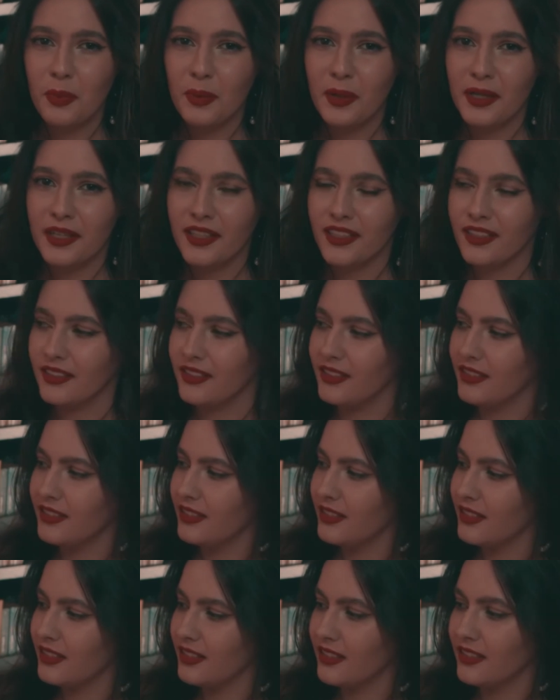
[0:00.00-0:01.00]
but
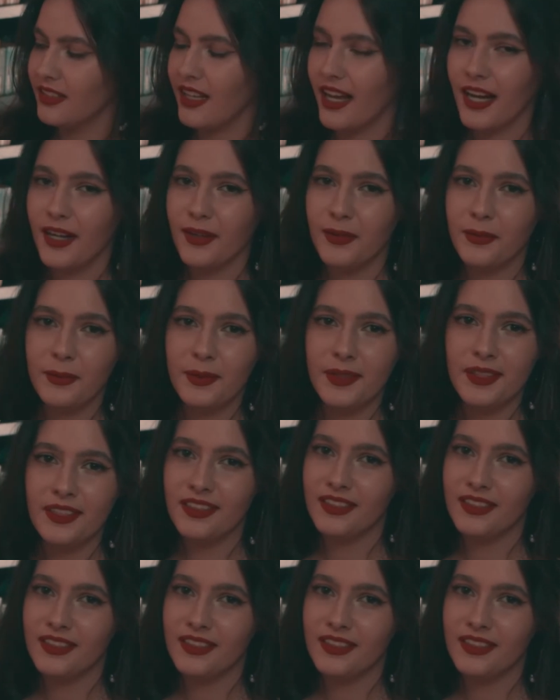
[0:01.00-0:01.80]
I really